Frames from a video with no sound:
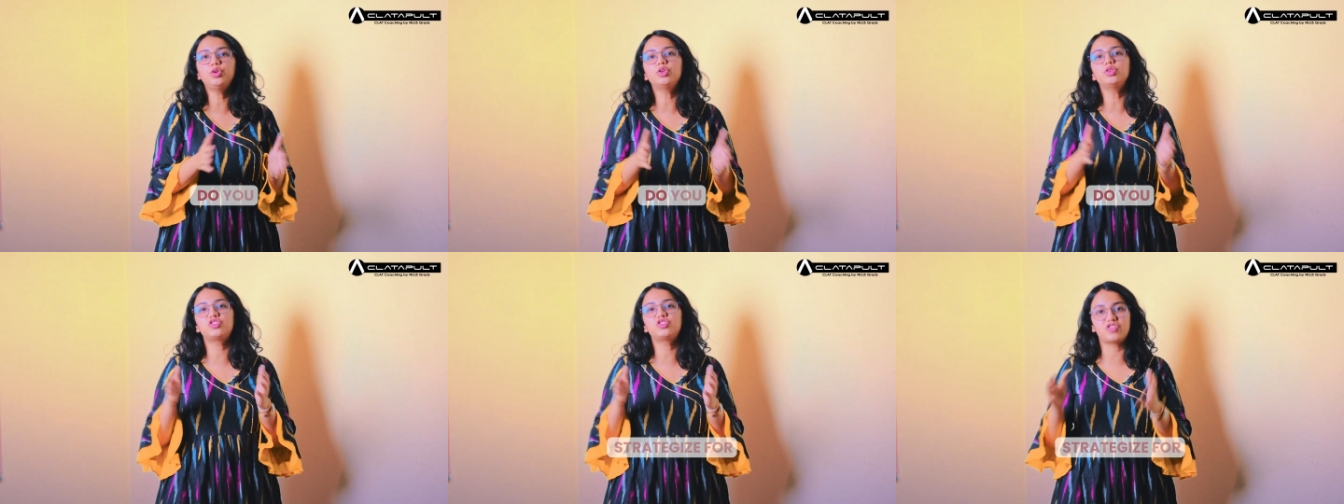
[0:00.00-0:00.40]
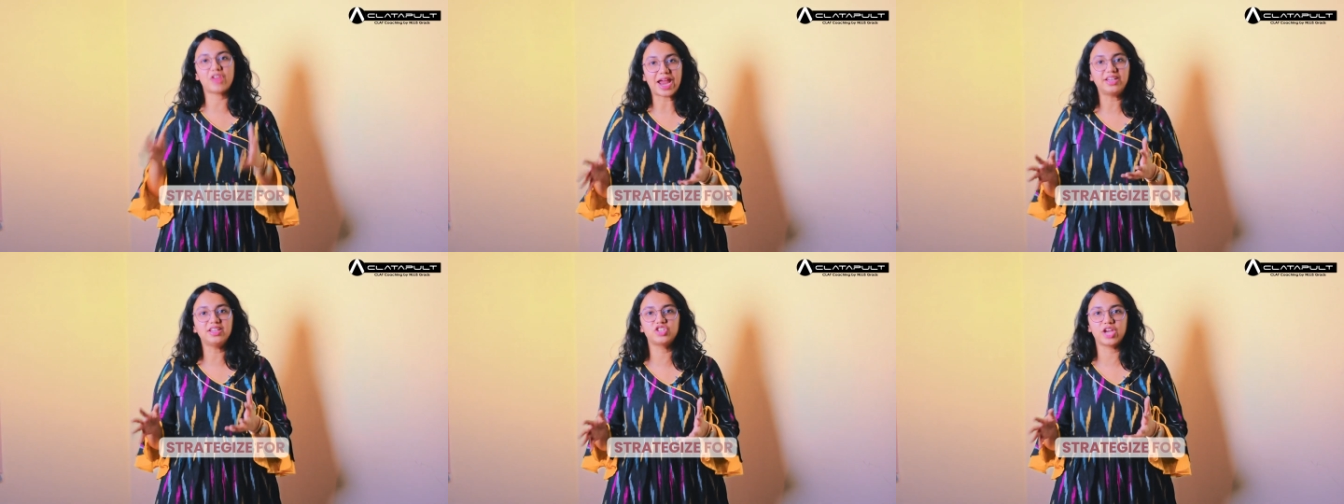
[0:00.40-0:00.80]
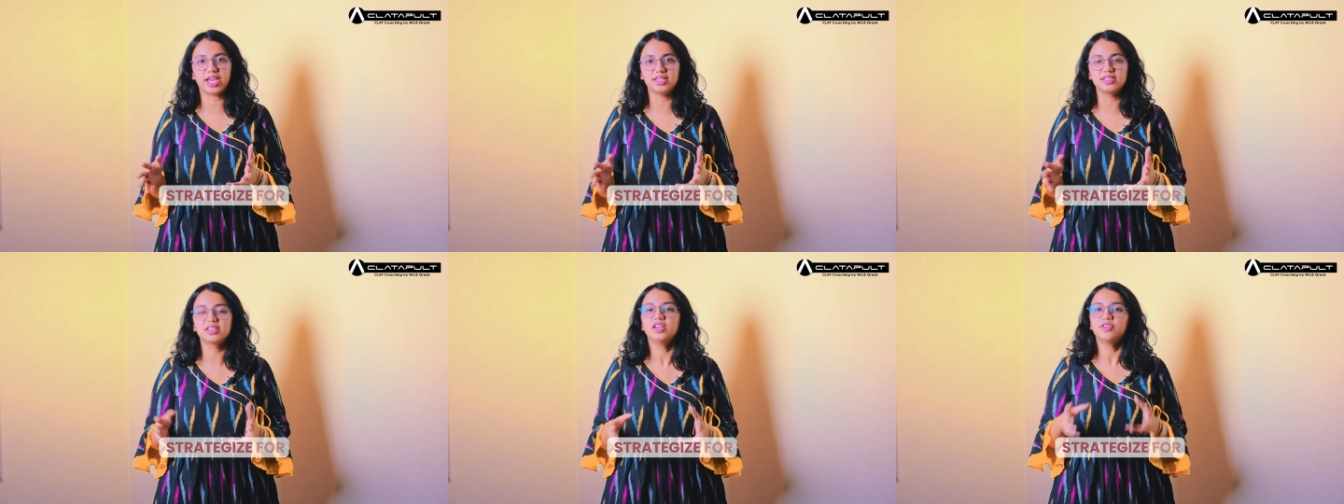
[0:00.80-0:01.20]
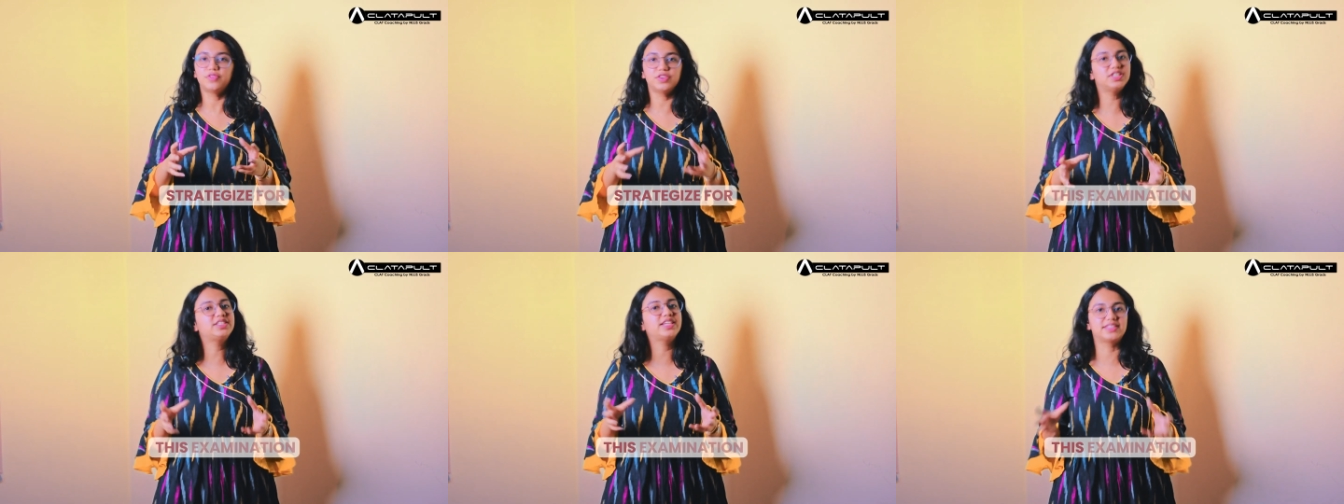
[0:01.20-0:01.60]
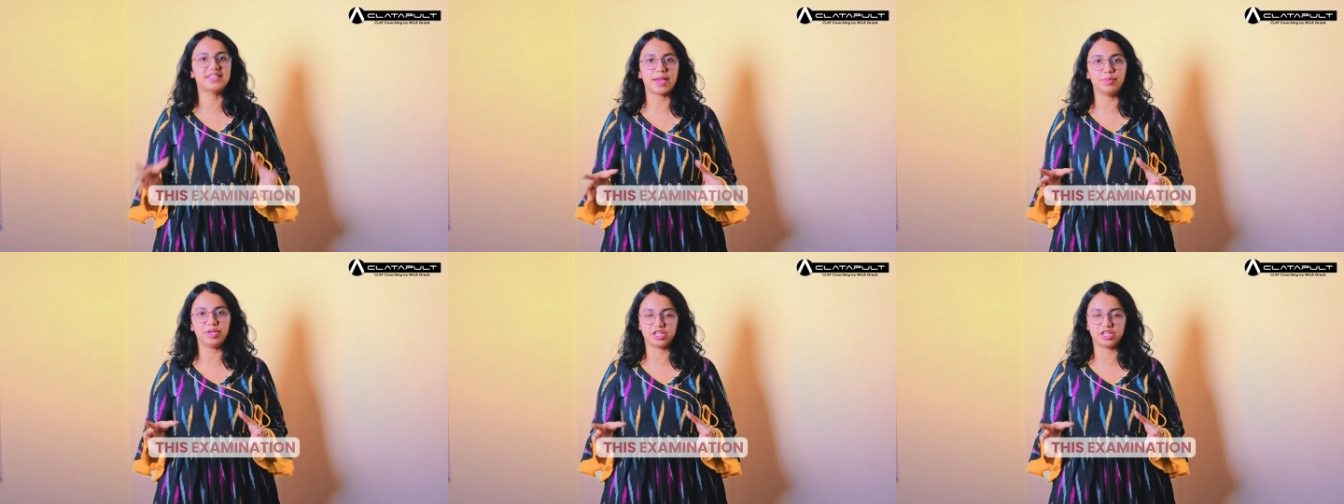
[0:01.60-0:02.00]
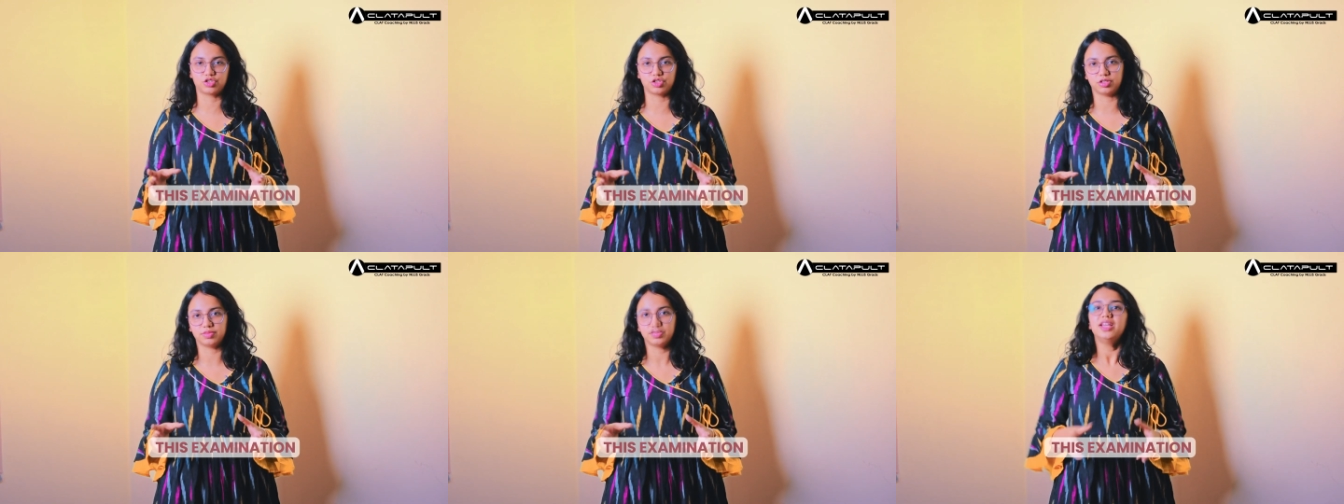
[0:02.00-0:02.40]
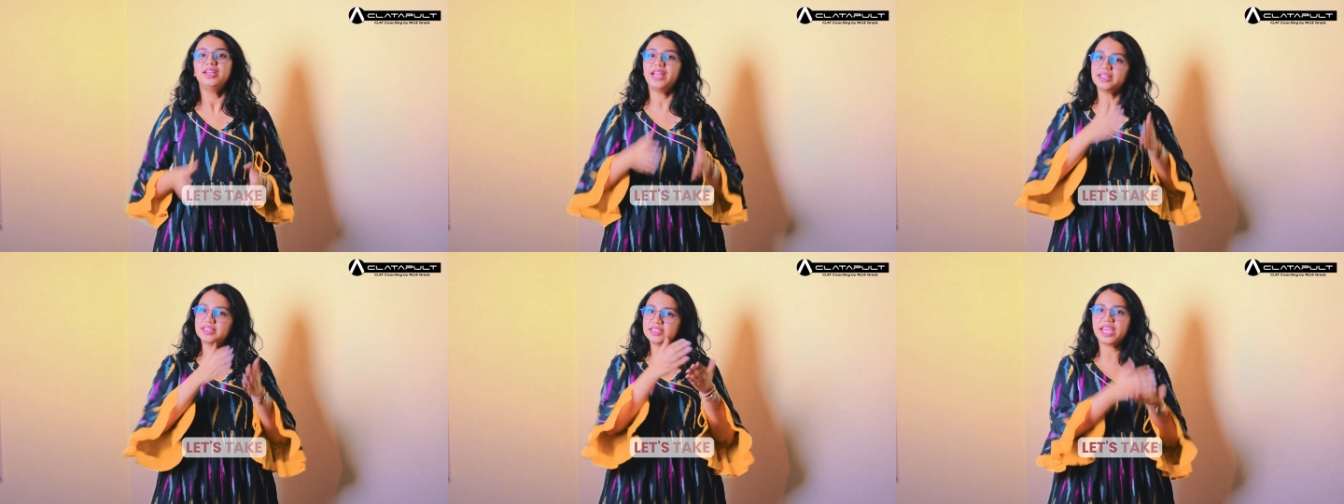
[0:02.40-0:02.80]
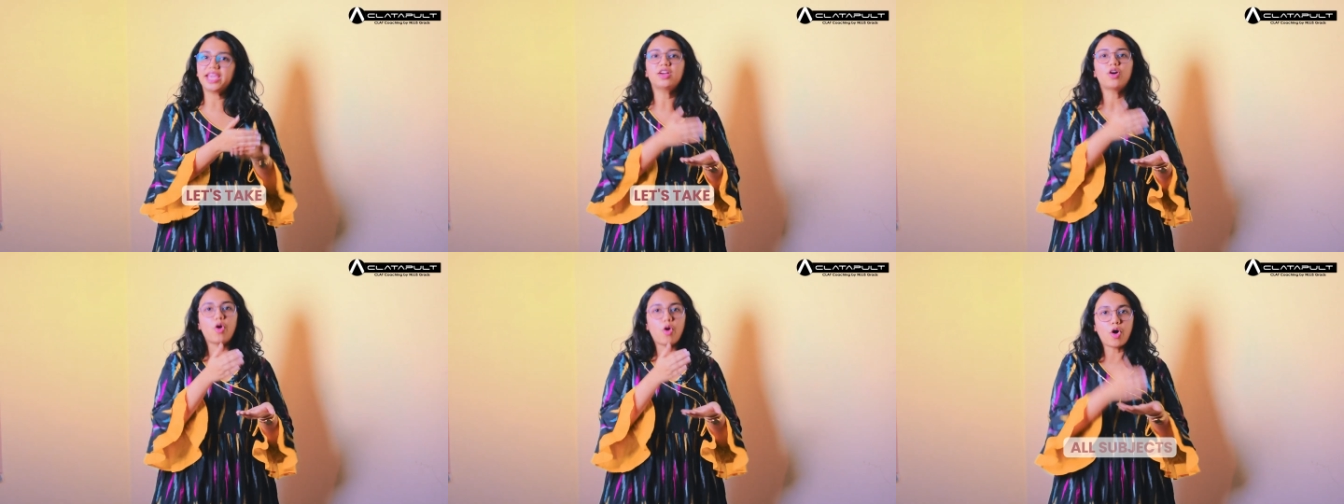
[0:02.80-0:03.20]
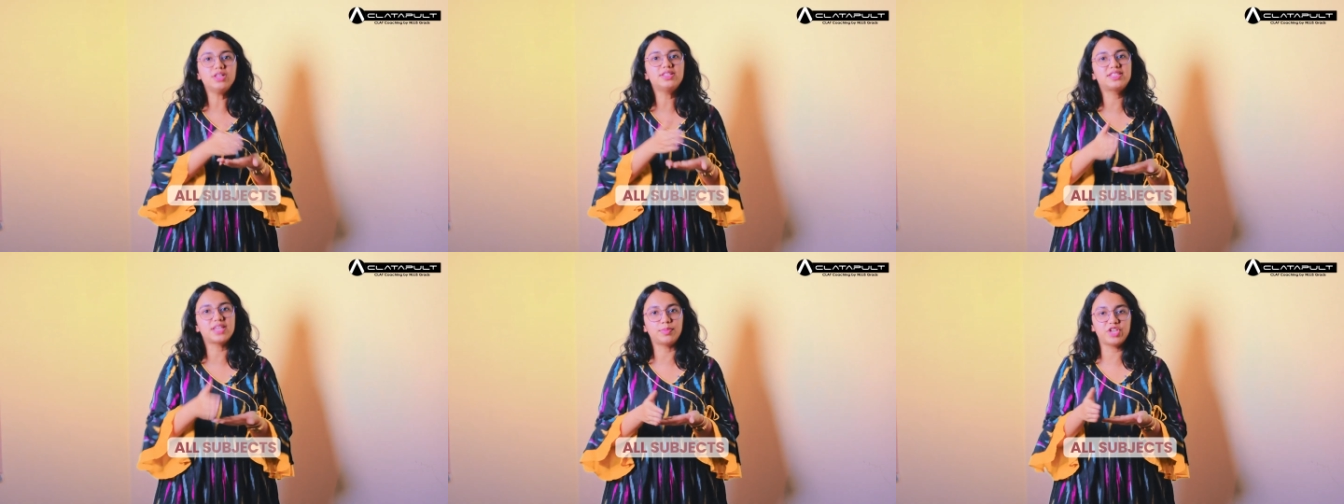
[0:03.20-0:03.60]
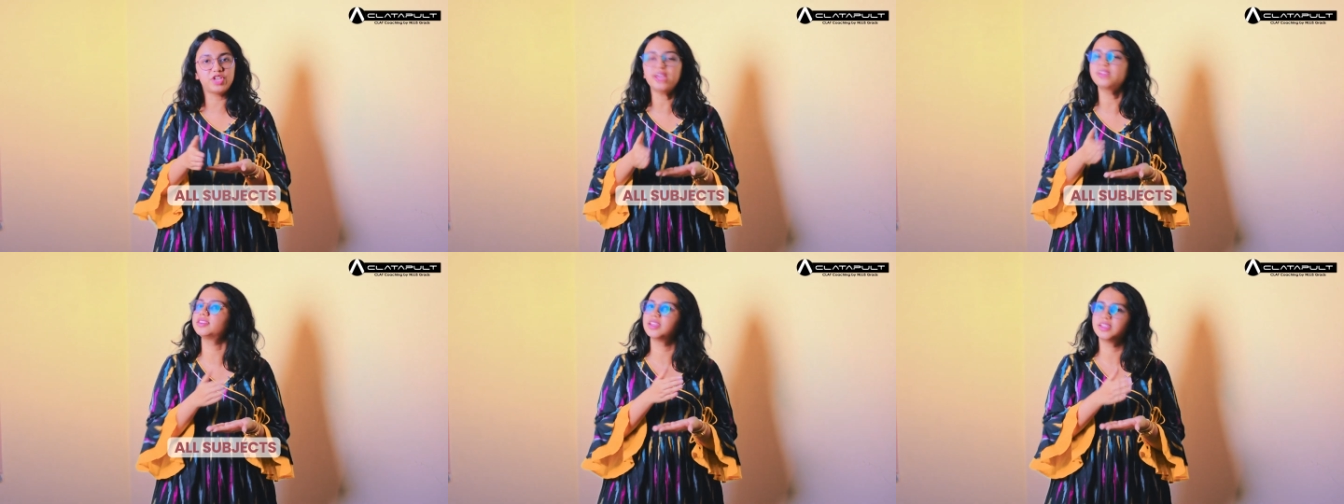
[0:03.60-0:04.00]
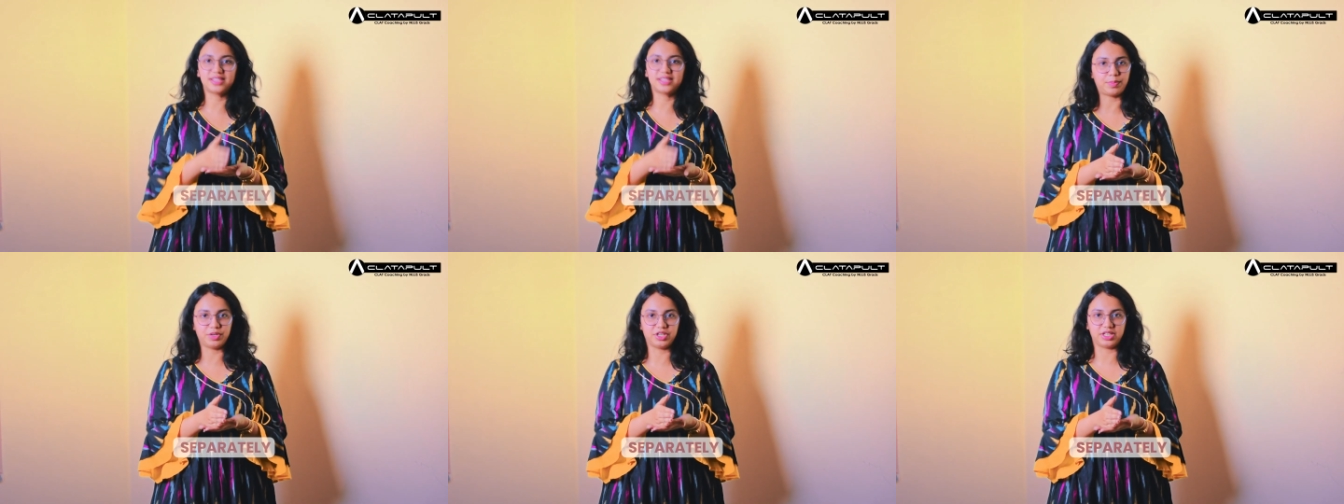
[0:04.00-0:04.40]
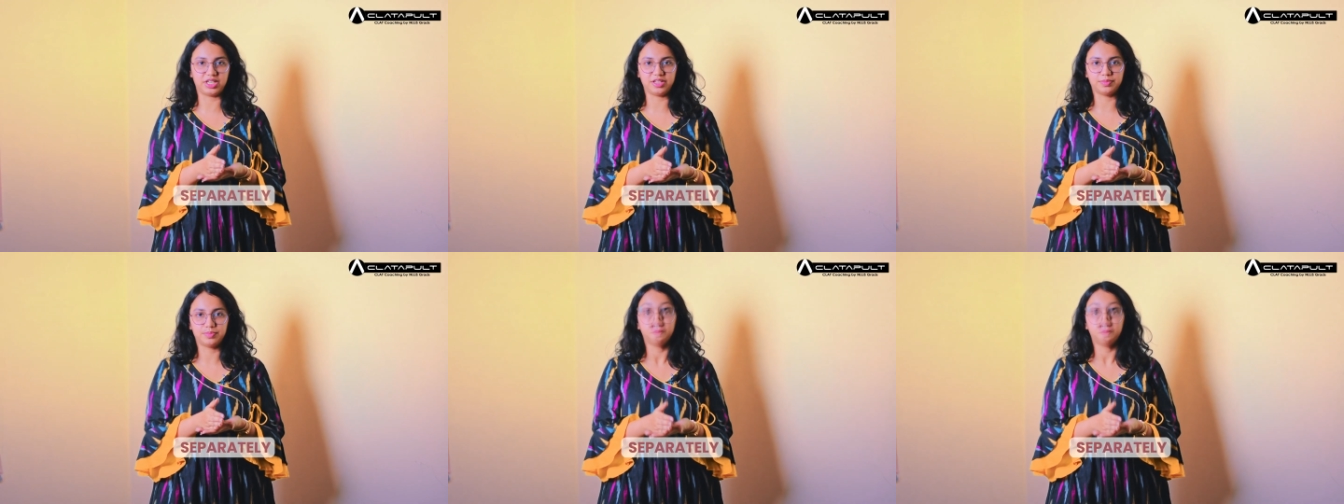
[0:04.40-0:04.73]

strategize for this examination? Let's take all subjects separately.